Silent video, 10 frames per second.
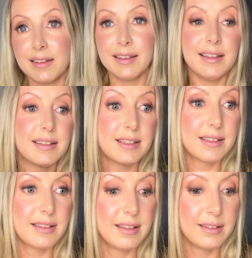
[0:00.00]

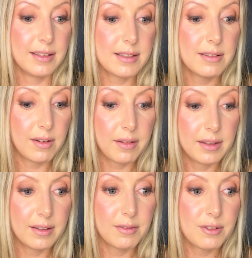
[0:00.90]
it's it's
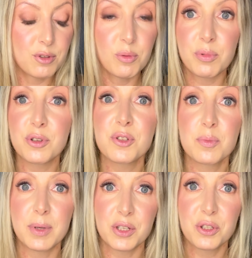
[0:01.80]
nothing super
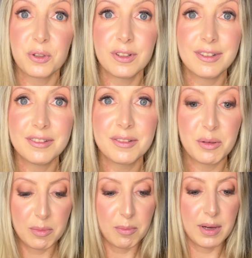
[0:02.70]
special
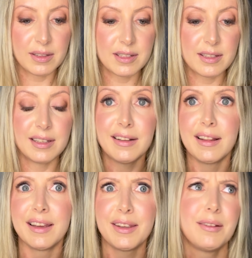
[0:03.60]
but still
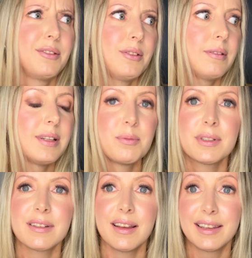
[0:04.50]
like you know it
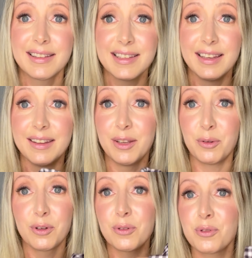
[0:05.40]
was like 10
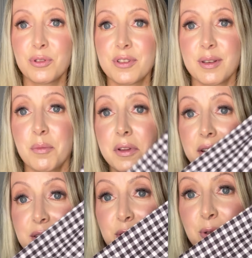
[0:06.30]
euros or
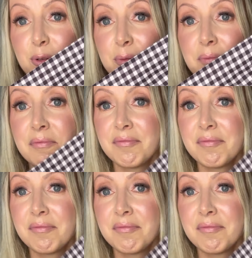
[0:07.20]
something so